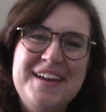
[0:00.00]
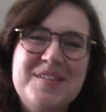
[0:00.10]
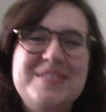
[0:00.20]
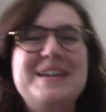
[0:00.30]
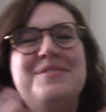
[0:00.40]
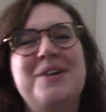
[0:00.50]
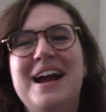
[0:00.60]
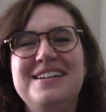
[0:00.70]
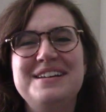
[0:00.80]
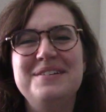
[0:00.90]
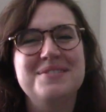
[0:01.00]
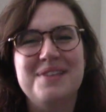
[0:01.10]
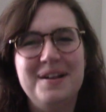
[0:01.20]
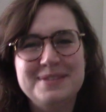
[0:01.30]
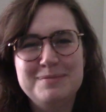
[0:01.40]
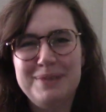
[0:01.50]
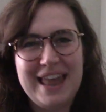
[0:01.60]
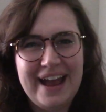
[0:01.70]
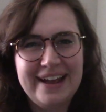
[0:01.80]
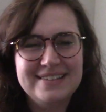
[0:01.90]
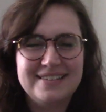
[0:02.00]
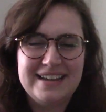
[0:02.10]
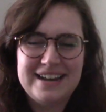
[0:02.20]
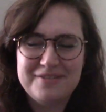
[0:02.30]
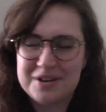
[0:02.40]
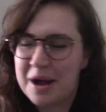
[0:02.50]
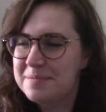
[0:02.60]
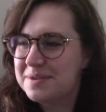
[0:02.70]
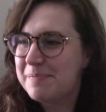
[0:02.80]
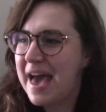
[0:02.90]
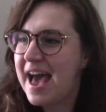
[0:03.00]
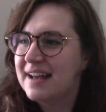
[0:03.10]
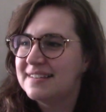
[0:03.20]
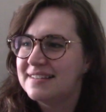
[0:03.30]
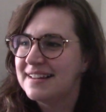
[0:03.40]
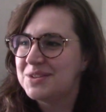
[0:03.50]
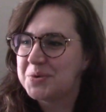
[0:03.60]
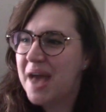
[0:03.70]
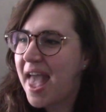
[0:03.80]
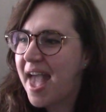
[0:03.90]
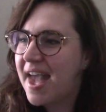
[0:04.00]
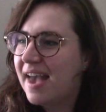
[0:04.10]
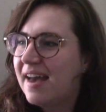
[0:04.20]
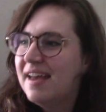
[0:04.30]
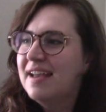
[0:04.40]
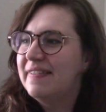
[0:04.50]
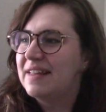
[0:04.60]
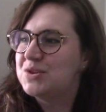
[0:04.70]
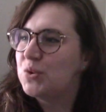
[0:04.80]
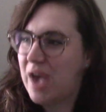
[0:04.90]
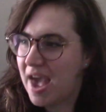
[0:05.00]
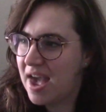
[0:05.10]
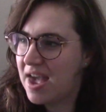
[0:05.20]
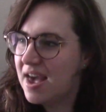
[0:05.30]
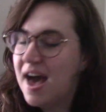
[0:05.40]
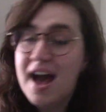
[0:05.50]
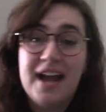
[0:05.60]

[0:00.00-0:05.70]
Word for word: We have grandiose thoughts and plans and they never come to pass, and that's okay. That's okay.